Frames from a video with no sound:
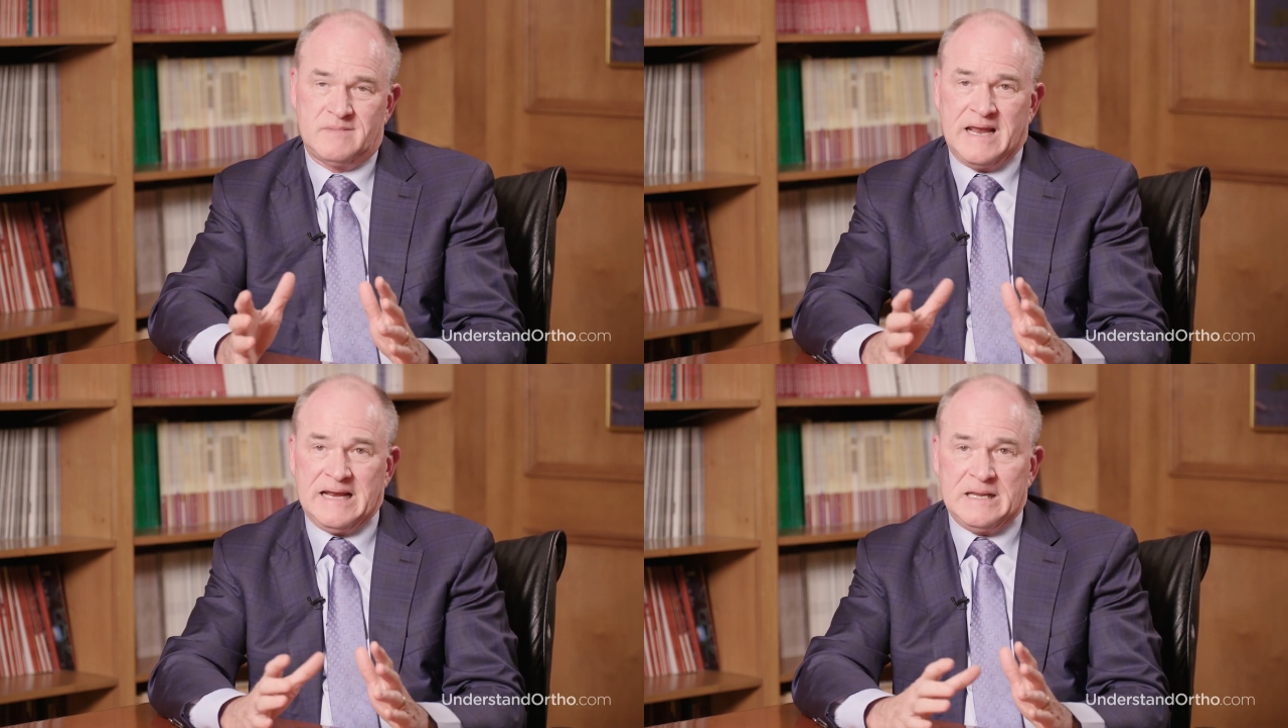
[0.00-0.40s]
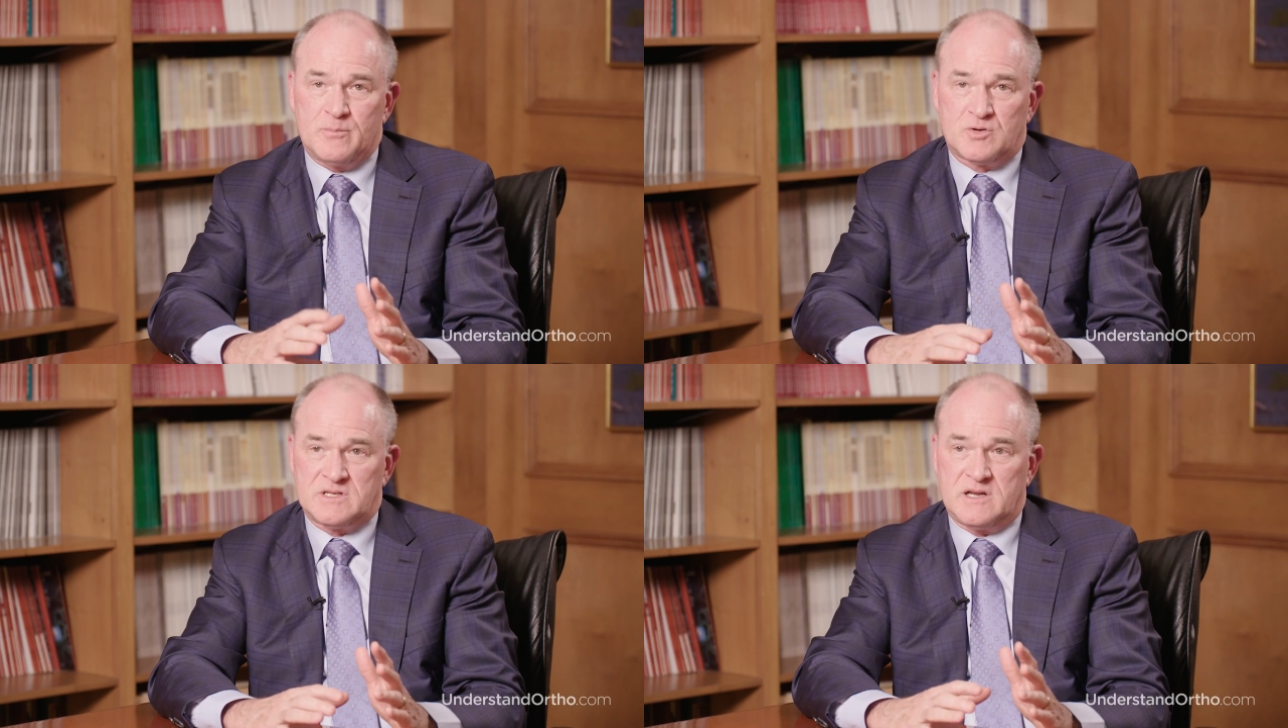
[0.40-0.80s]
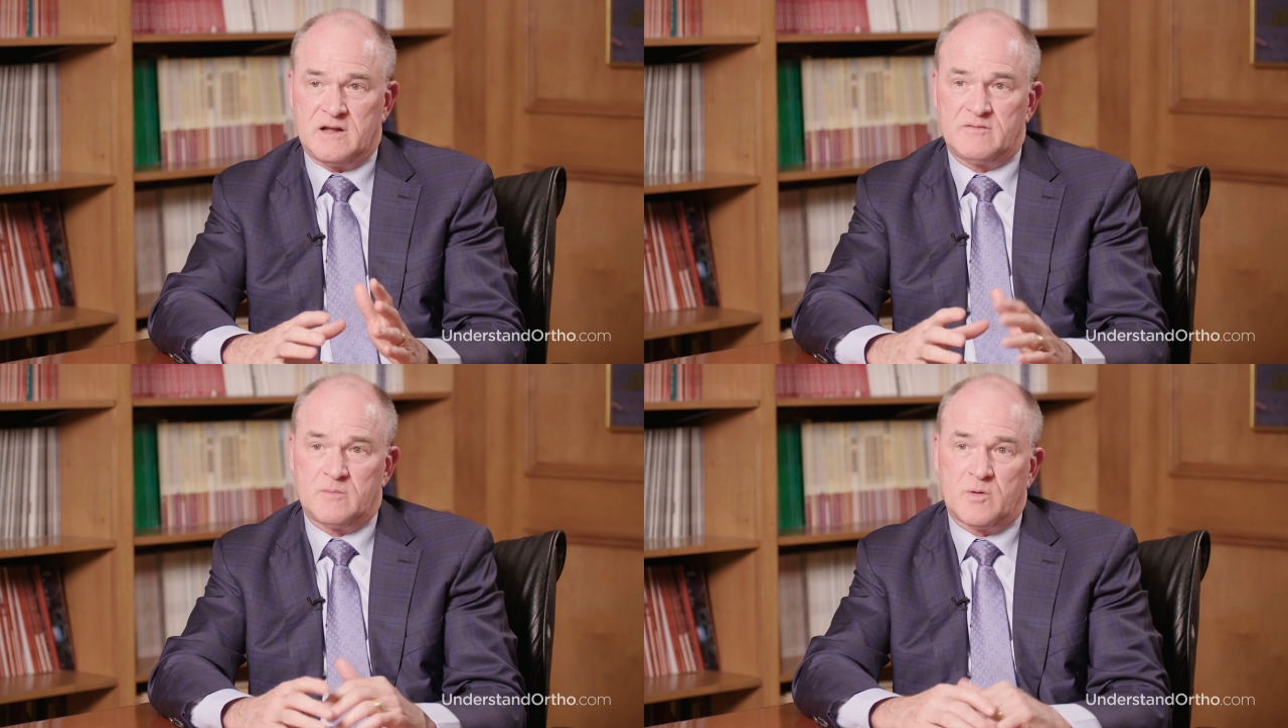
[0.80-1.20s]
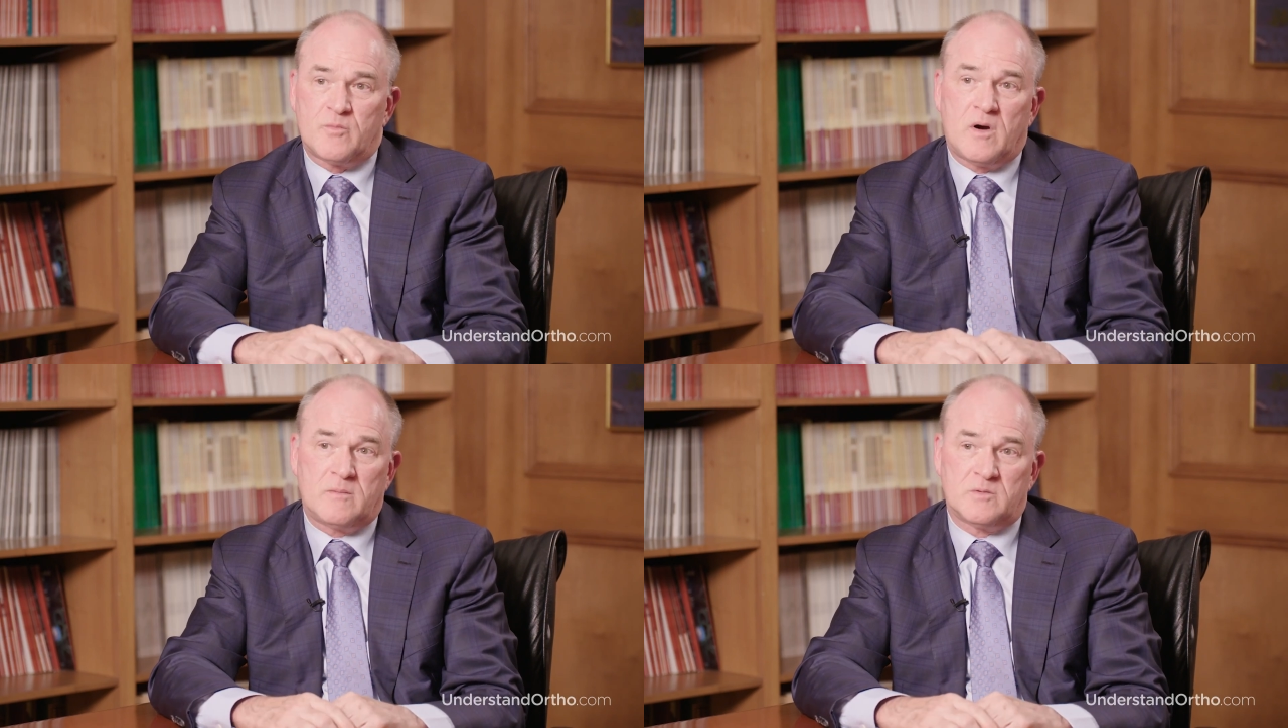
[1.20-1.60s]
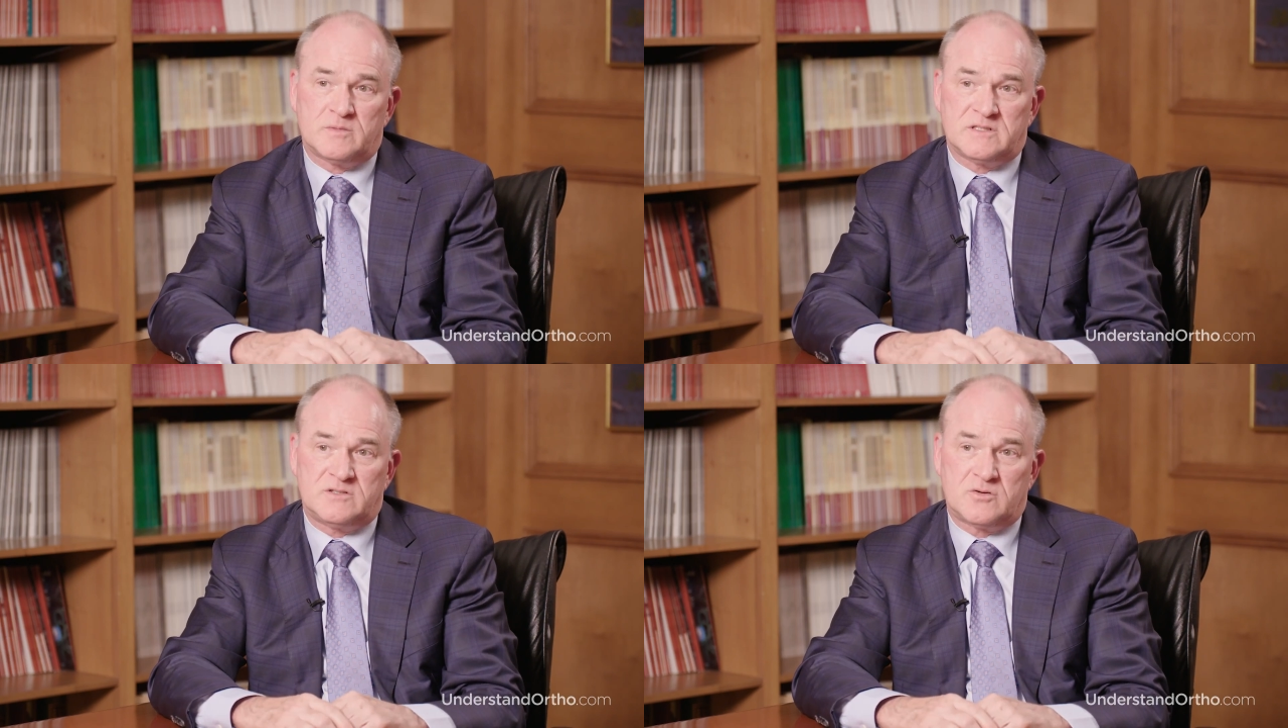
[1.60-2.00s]
80% of them are
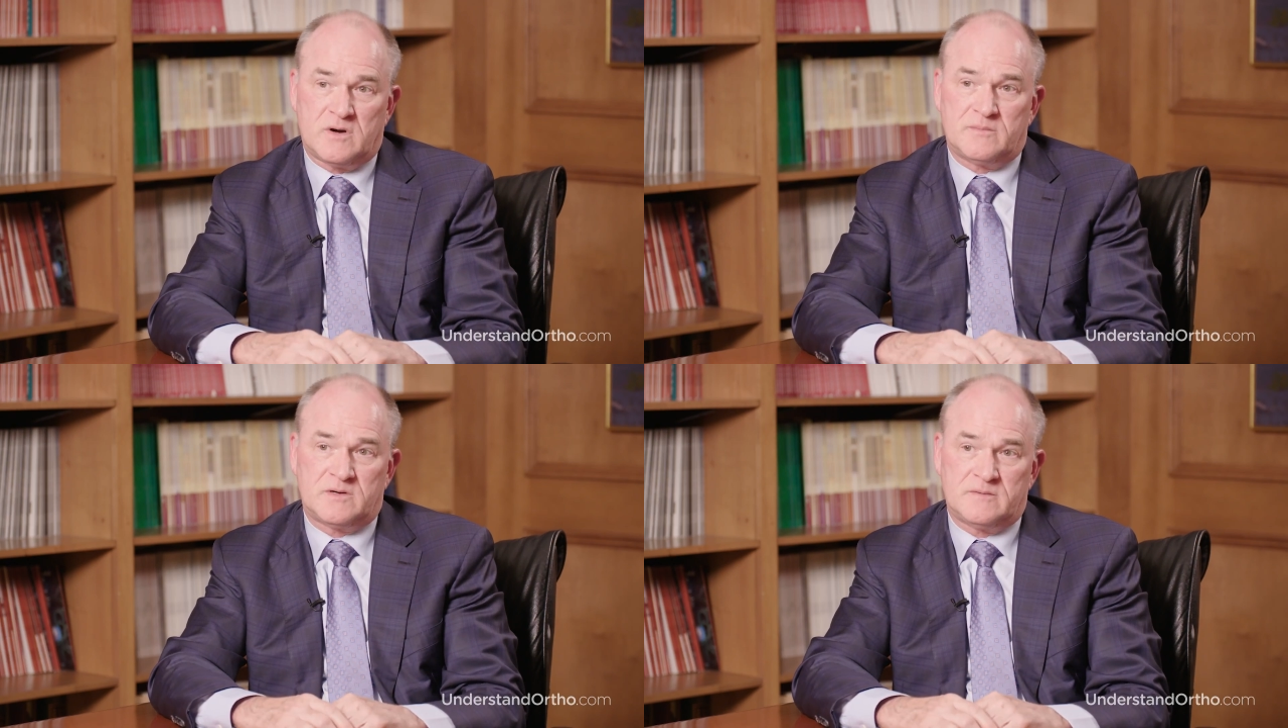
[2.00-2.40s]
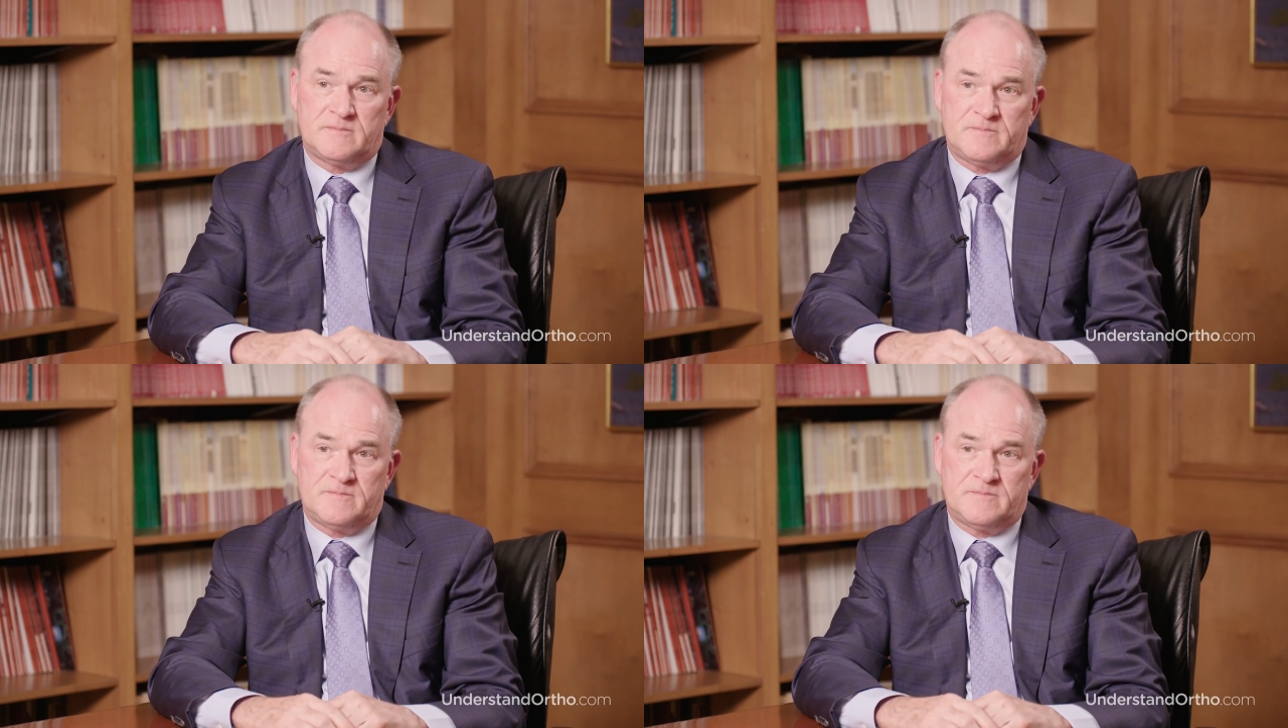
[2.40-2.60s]
probably trimmed.